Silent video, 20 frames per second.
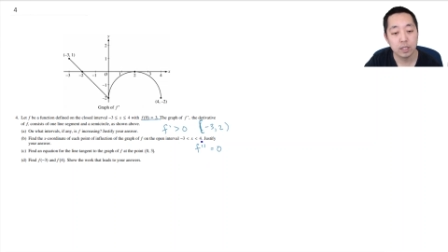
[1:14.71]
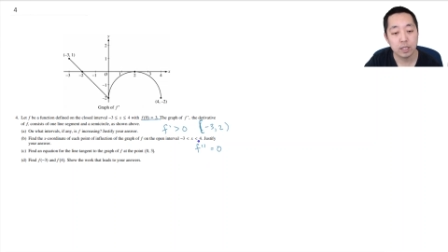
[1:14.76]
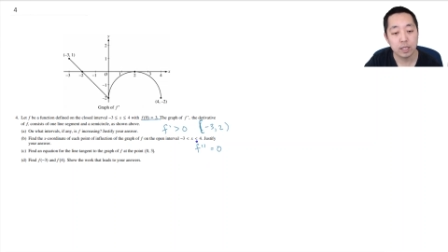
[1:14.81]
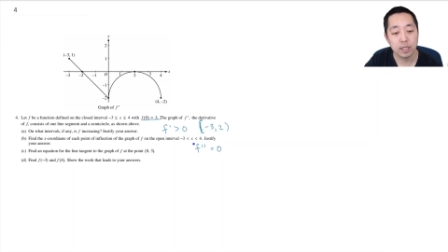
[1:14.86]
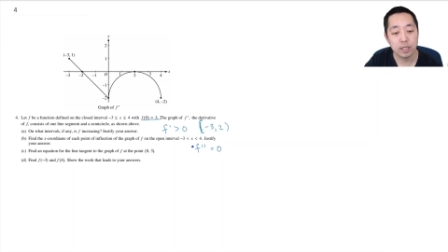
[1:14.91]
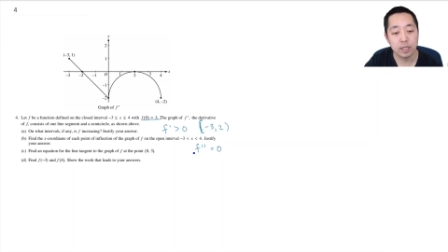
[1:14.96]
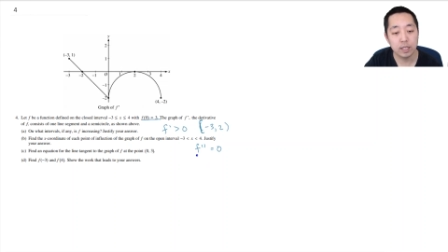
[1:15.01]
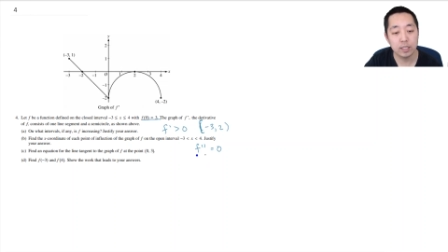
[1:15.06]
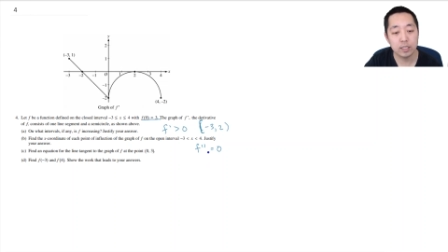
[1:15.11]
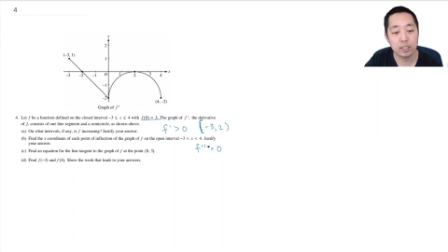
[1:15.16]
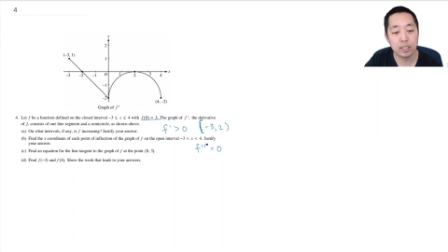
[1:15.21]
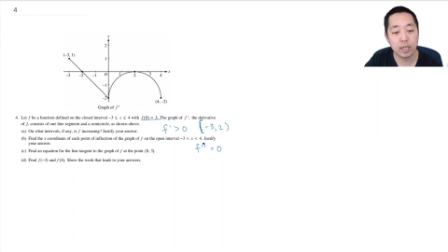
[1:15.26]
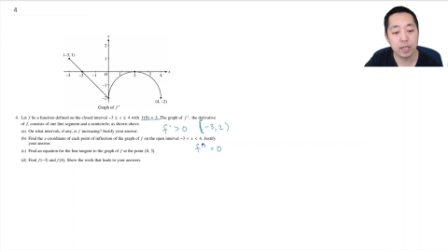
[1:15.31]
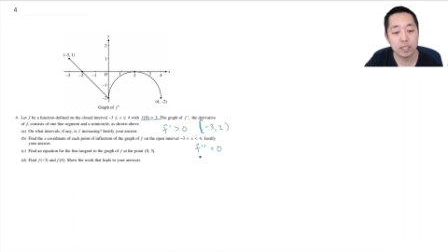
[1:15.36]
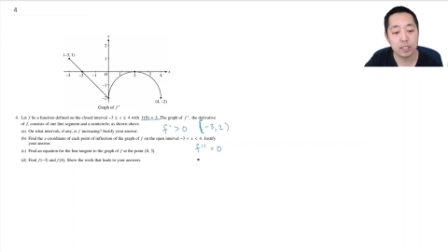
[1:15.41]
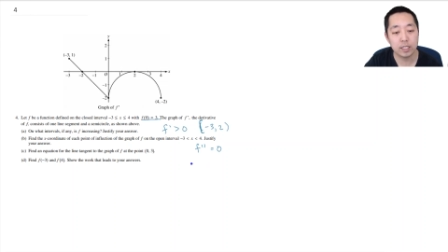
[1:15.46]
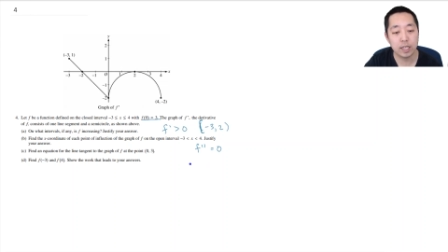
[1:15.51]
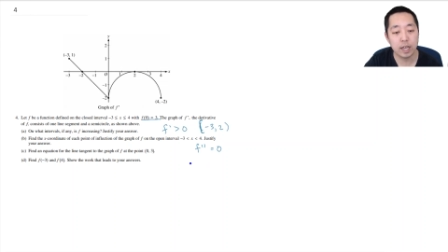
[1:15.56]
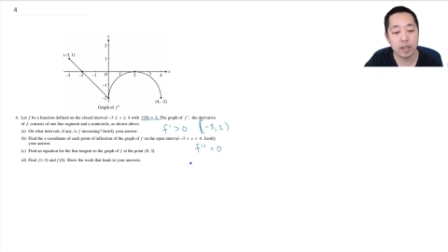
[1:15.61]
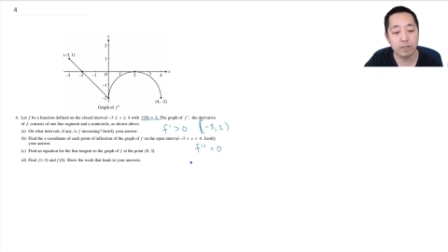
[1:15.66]
In this
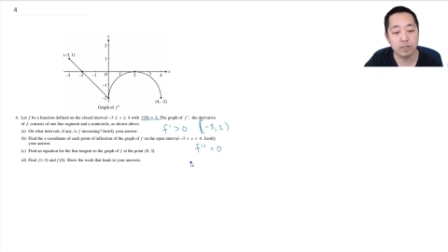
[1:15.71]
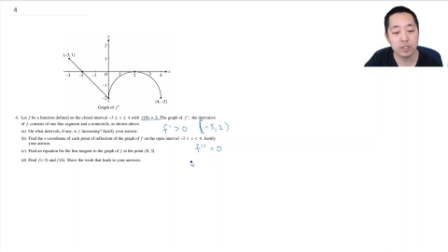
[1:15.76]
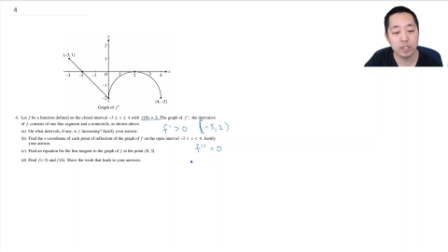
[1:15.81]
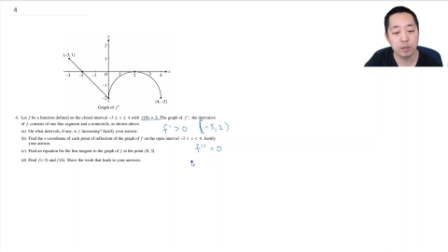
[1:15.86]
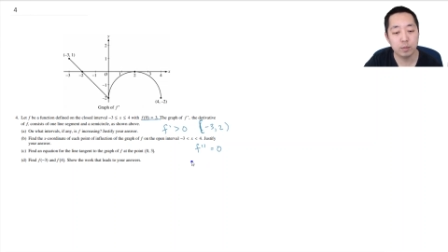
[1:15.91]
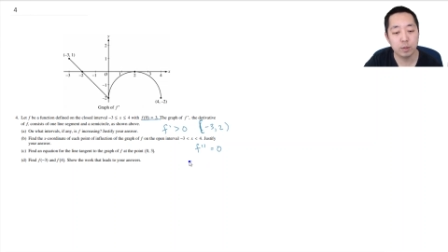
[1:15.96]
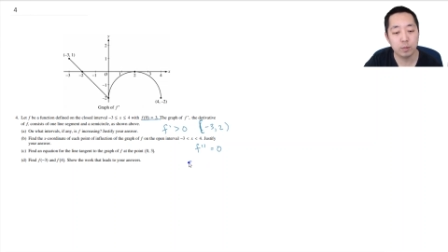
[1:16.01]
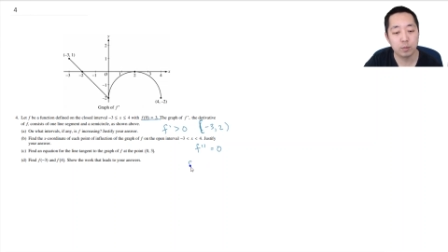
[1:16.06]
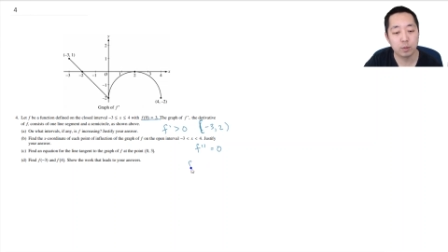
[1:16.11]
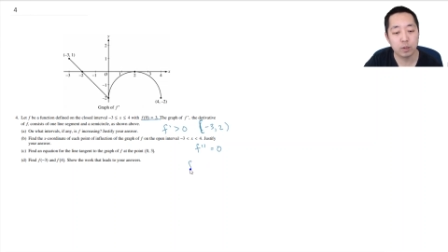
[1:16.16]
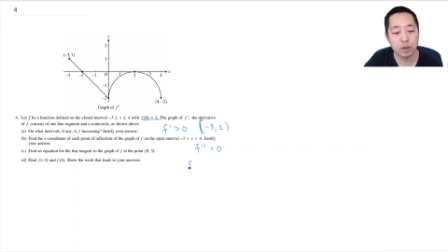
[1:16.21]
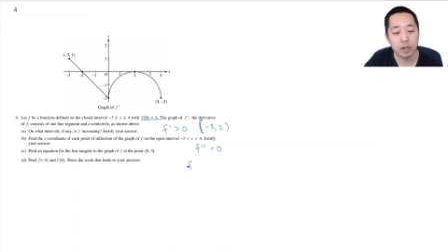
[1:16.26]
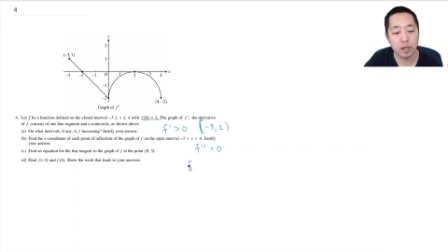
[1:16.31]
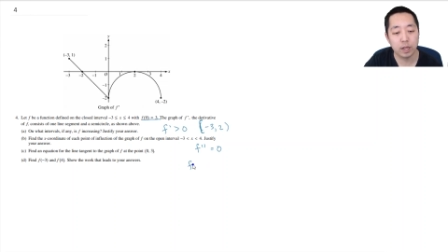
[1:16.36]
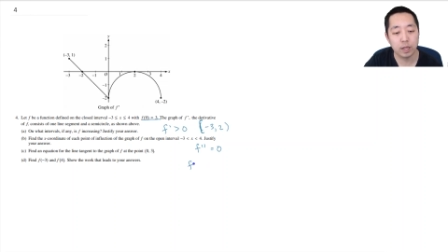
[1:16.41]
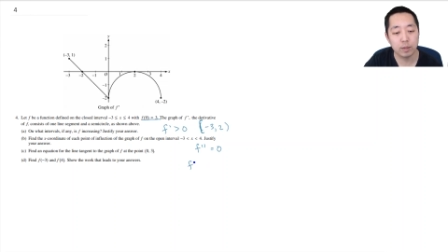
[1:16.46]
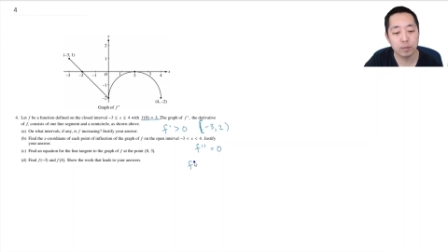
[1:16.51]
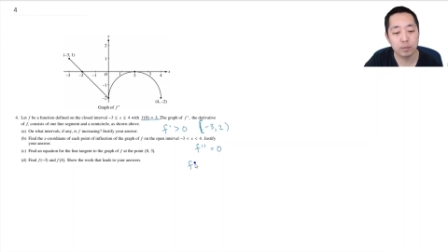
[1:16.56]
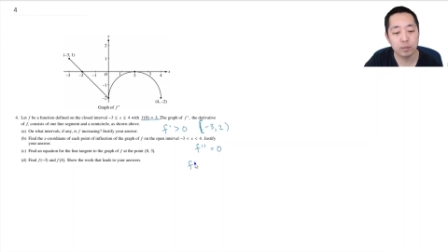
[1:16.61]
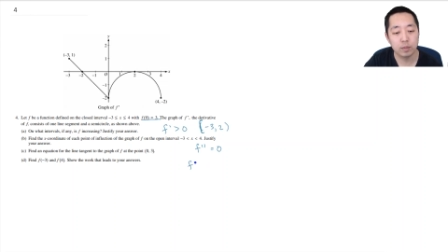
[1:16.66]
case, f double
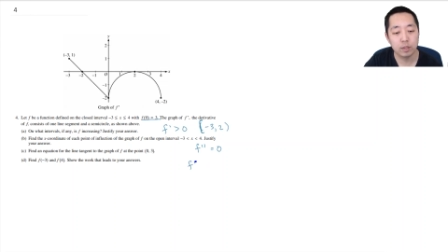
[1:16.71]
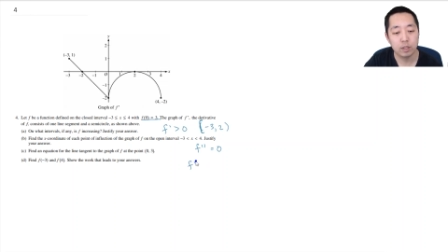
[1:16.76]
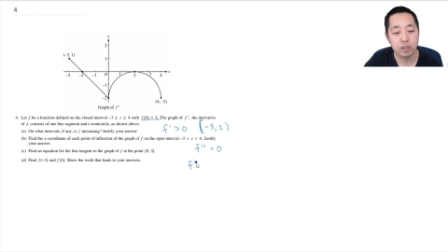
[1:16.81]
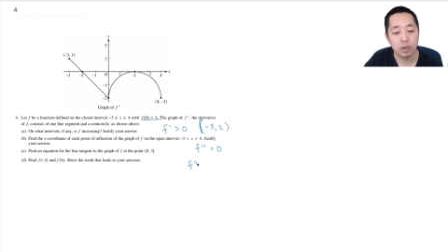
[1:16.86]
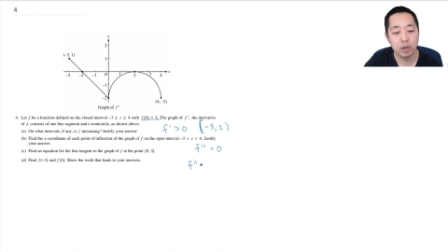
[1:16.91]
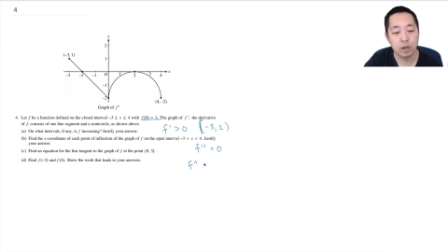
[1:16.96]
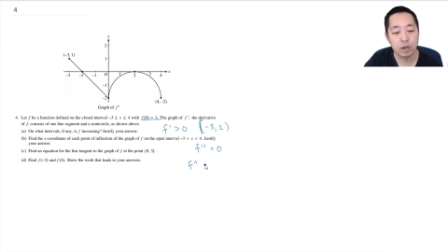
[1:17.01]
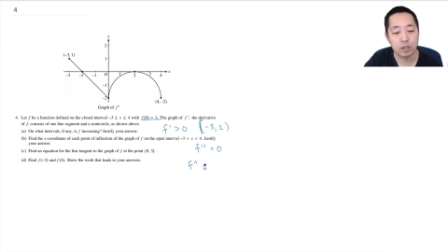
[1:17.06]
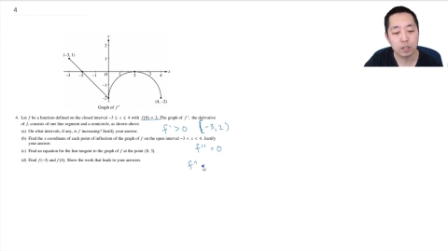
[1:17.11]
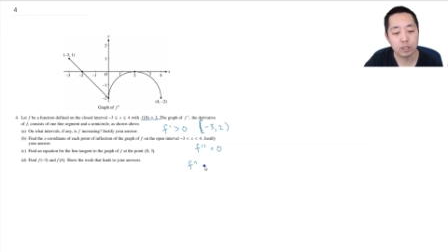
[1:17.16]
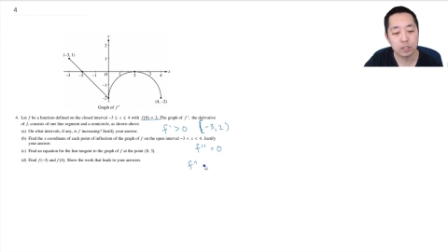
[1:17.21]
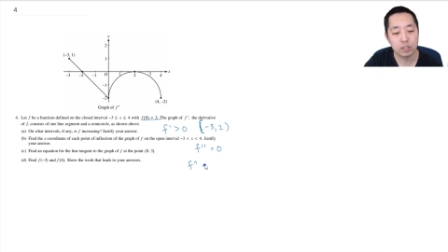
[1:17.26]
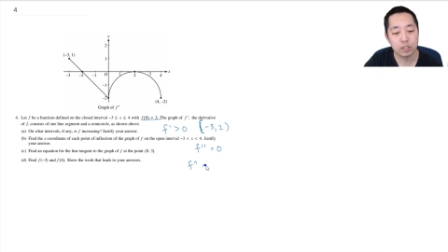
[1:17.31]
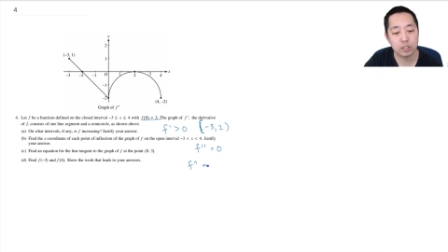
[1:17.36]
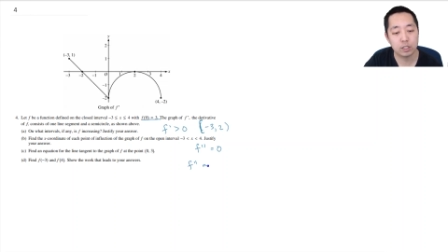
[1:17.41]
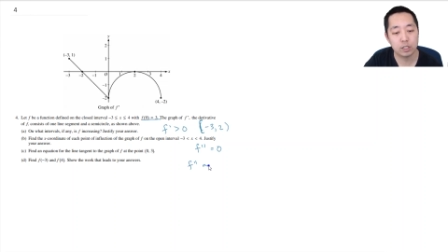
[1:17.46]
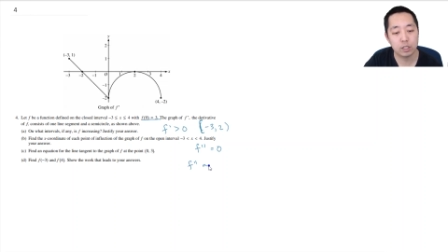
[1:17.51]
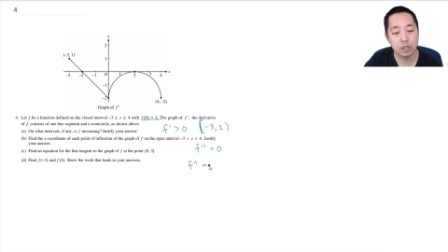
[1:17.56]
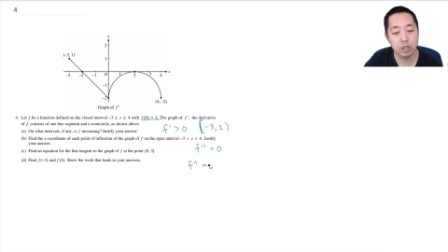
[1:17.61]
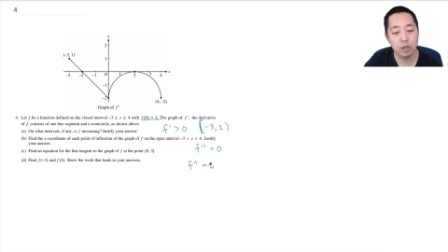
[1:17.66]
prime are
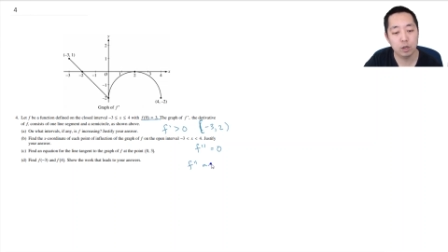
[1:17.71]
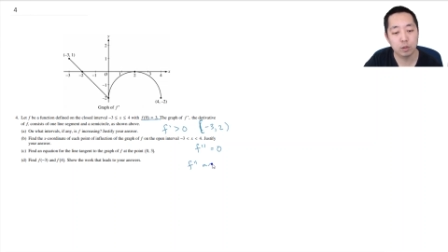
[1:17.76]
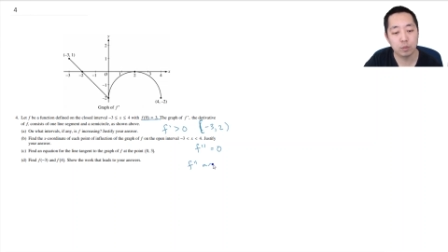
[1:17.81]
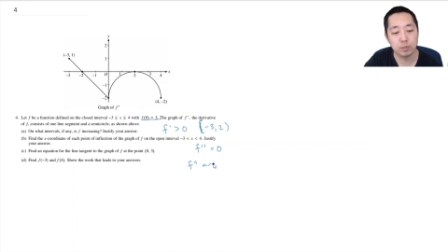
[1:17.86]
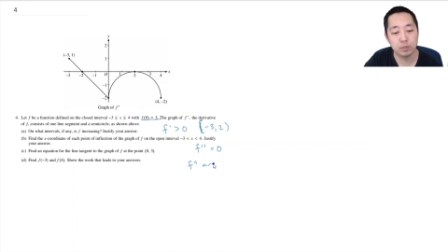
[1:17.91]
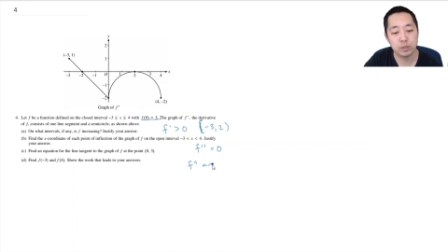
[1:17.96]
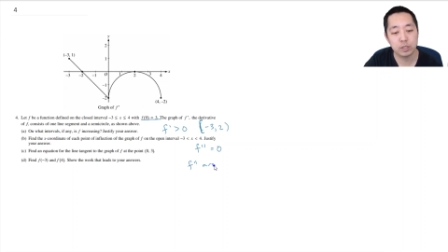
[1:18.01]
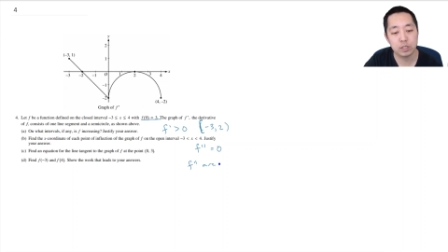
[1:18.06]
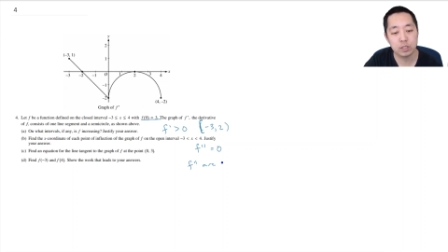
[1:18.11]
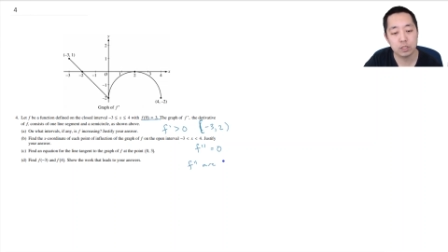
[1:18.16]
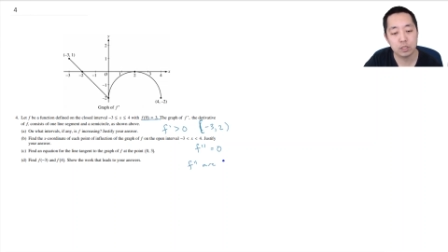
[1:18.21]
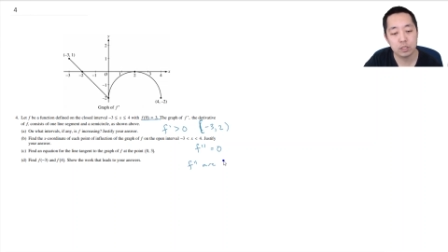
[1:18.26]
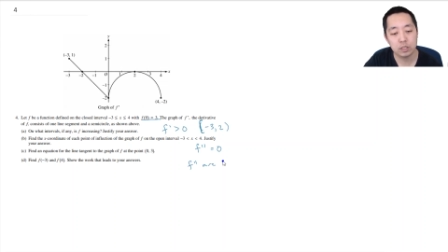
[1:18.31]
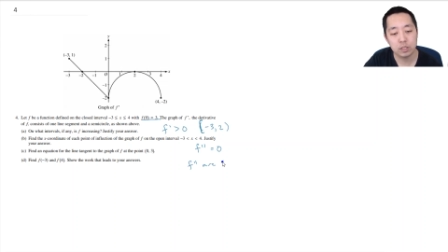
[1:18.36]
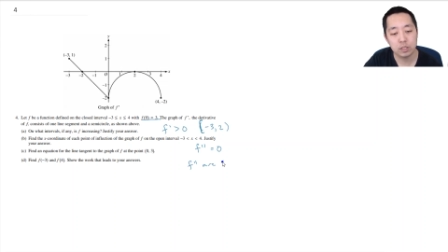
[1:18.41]
slopes